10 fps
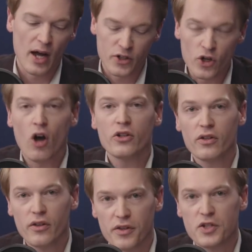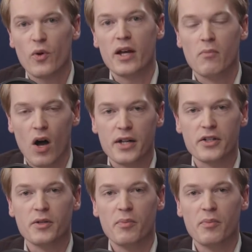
are not this way minded,